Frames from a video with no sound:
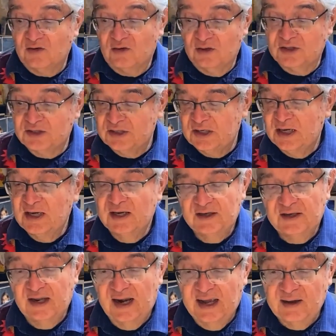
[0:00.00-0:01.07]
Of course,
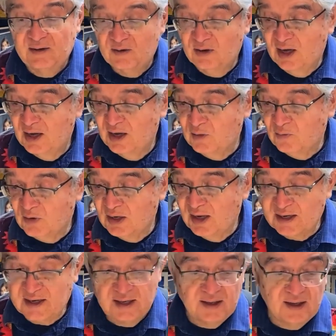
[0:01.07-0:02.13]
today we're
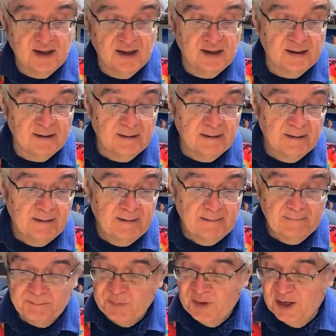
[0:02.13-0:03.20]
lucky
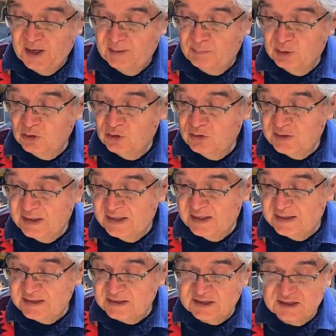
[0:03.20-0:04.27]
blue
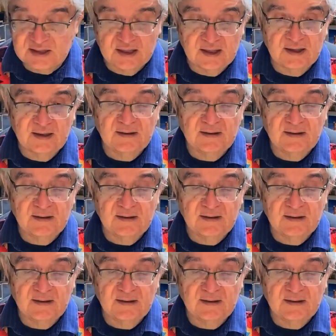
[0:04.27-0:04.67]
is